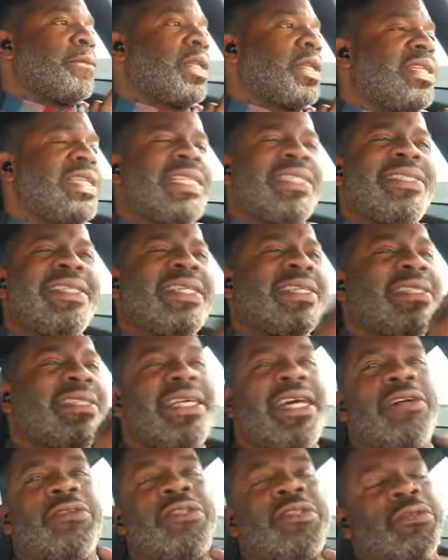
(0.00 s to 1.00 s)
These things
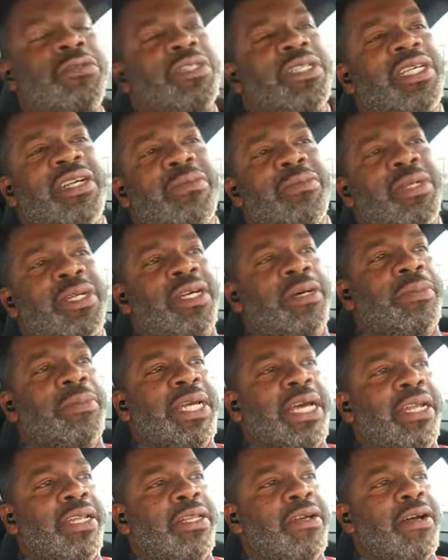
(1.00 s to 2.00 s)
sound so terrible coming
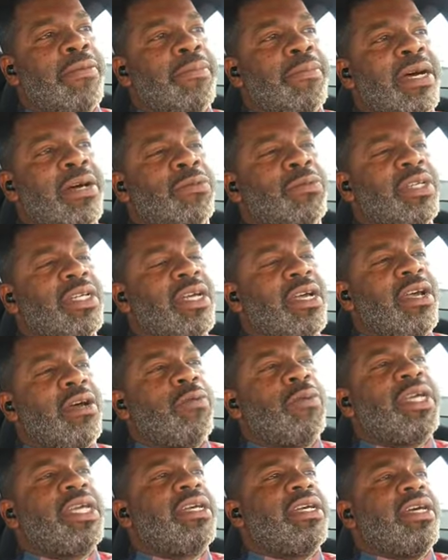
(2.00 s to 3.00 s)
out of our mouths. We,
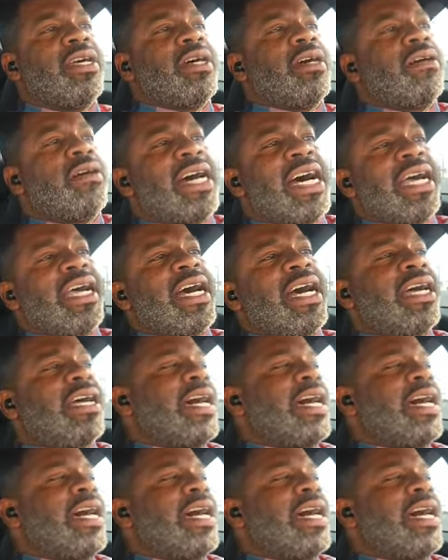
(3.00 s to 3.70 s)
we, oh, I, I